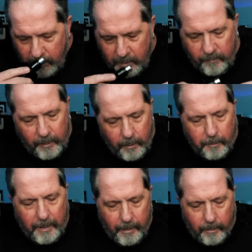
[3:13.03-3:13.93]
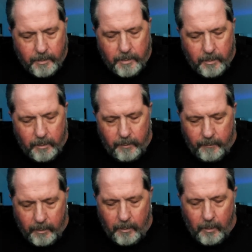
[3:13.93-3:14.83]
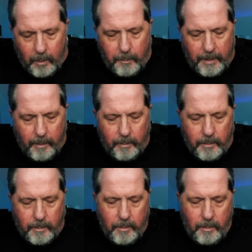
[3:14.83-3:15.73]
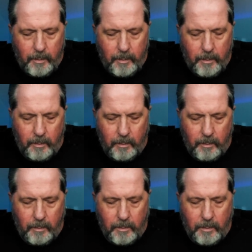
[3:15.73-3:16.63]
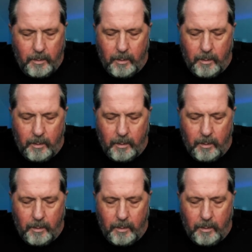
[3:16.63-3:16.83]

very balanced. It's very well balanced, and it's